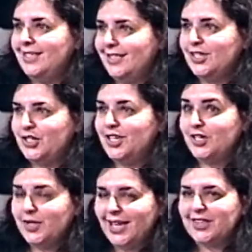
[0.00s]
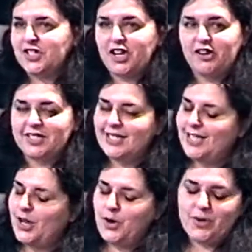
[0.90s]
Did you like the cherries? And I
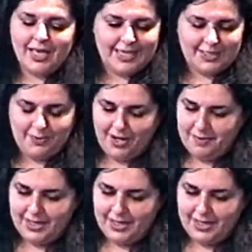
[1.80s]
said, oh yes, Baba.